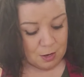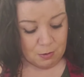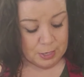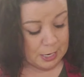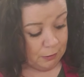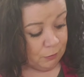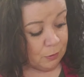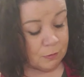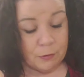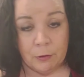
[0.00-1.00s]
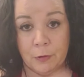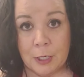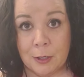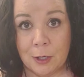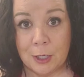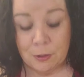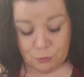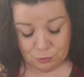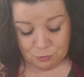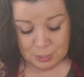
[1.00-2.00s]
Okay, so the first thing you're going to
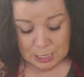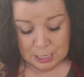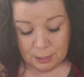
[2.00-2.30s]
do